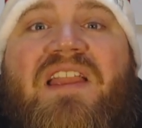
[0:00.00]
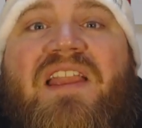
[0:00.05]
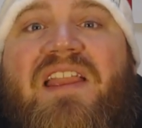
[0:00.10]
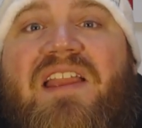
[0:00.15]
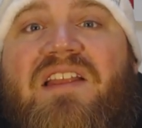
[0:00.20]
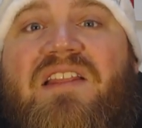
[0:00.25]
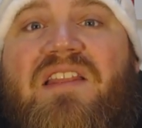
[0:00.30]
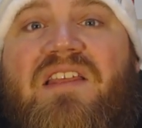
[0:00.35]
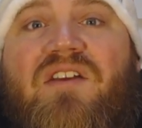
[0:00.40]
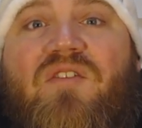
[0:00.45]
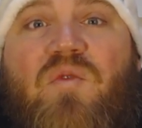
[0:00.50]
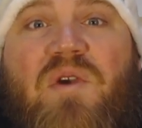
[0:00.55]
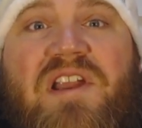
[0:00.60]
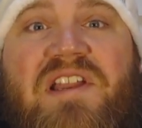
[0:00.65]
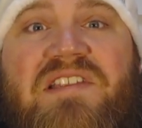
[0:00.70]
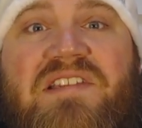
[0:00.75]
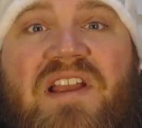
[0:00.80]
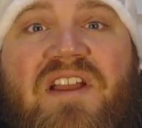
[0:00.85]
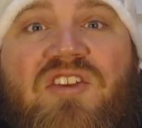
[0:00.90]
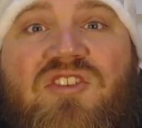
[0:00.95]
in the
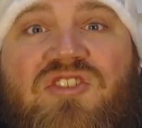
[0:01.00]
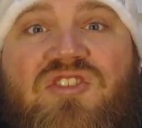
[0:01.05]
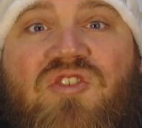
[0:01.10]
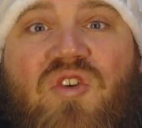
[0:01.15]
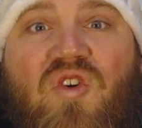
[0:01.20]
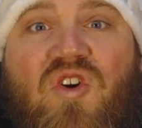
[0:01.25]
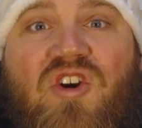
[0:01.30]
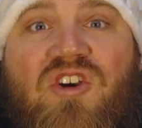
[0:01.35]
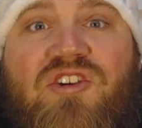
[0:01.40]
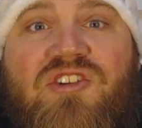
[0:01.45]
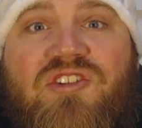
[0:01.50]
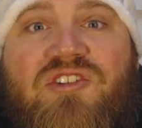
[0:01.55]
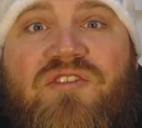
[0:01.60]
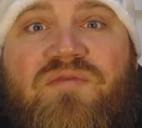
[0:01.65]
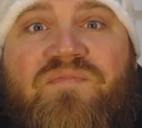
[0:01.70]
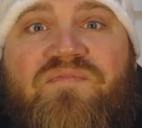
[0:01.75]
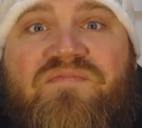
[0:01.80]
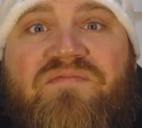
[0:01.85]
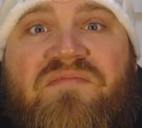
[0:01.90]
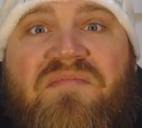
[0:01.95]
retail stores?
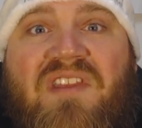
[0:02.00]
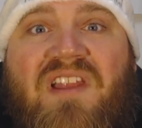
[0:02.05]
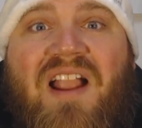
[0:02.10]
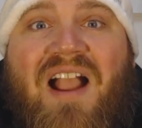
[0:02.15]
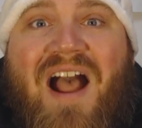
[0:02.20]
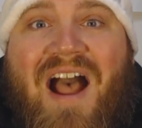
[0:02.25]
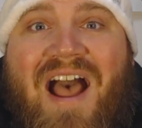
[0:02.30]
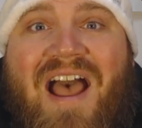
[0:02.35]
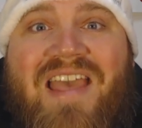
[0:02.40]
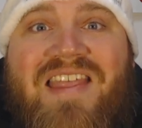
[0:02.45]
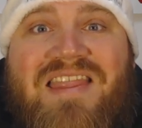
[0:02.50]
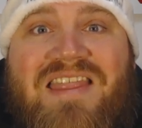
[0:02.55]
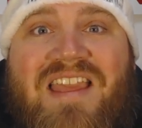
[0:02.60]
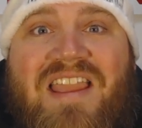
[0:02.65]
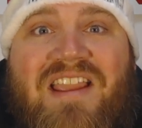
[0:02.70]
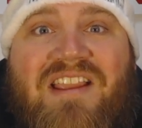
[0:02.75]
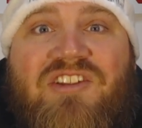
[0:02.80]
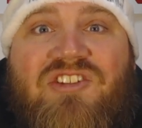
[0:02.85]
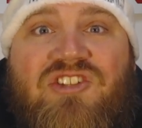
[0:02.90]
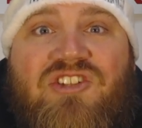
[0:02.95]
I
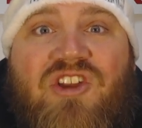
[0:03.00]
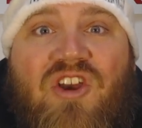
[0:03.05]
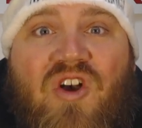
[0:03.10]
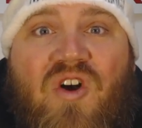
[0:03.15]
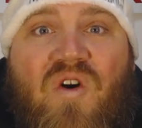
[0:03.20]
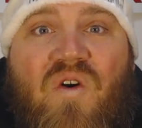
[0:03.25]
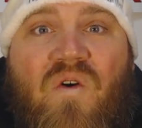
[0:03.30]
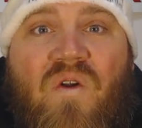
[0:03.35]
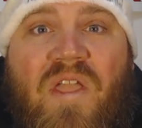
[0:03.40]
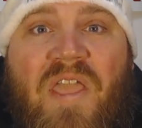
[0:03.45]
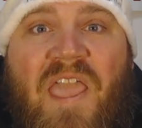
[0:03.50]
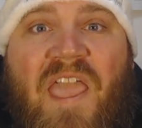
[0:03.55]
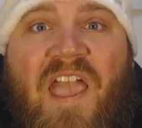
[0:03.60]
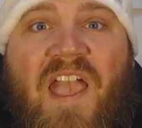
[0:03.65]
think so.